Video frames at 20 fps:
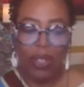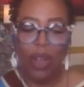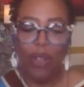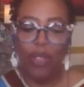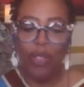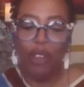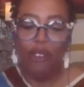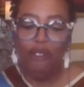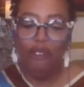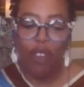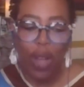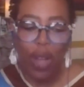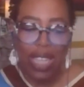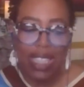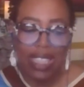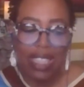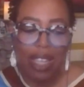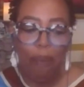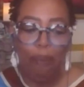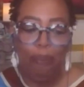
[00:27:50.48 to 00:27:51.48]
So the
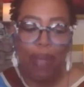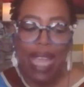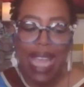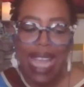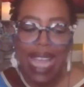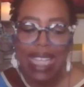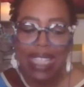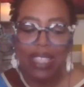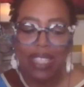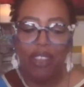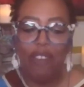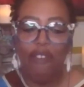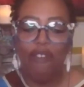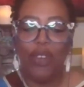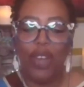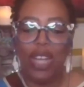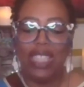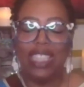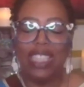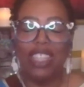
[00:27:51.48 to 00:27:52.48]
voice of peace, the
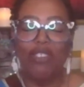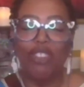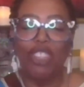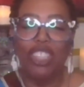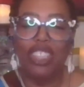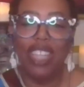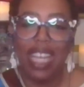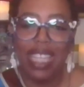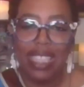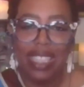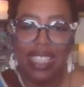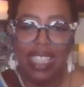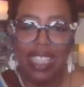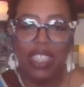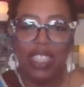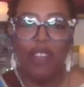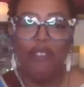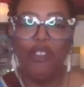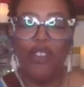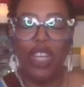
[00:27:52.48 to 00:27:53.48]
voice of
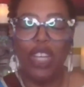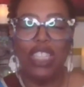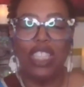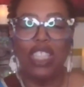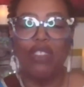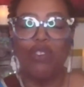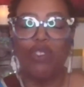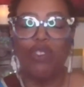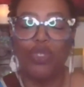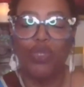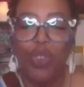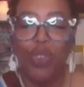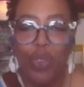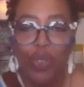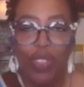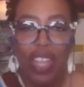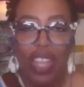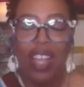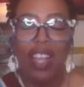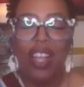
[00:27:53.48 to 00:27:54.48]
justice, the voice of
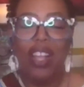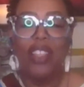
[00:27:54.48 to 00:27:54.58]
truth,